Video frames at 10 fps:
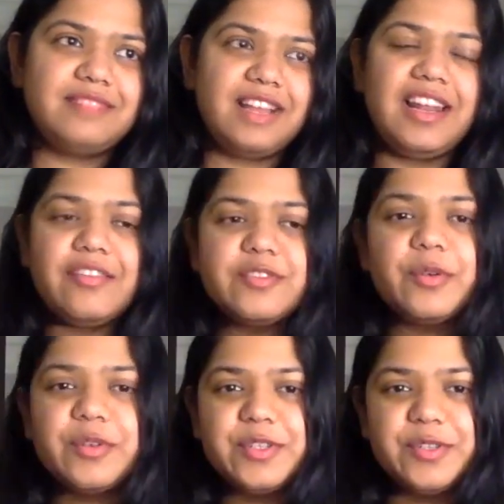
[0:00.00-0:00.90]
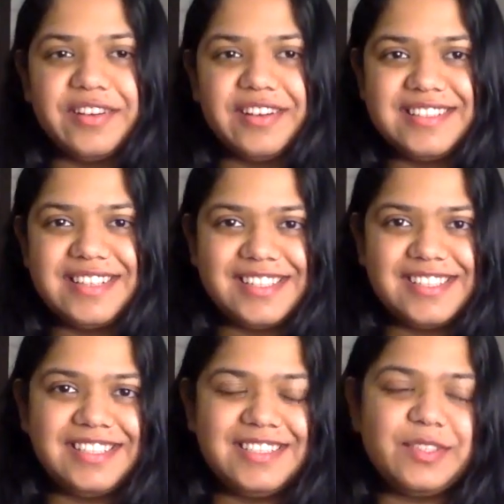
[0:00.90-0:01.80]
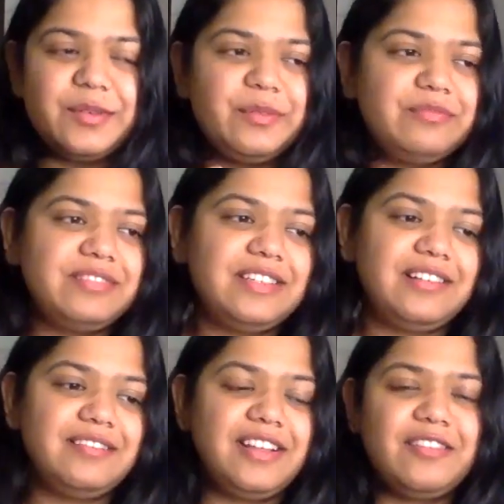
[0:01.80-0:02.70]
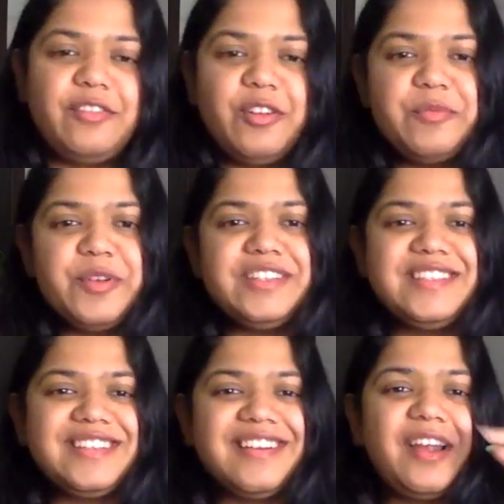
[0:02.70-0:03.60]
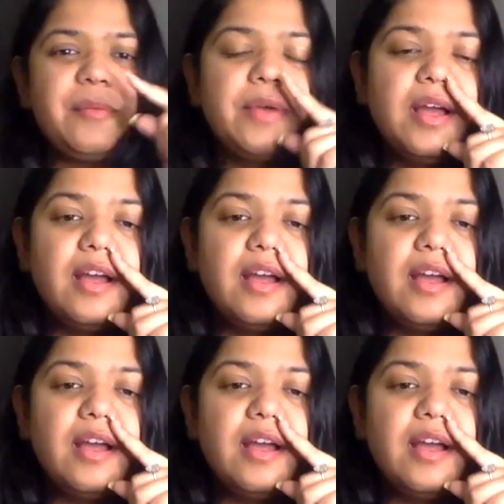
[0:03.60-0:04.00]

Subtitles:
I love talking to you guys, actually. So yeah, like follow me on Instagram.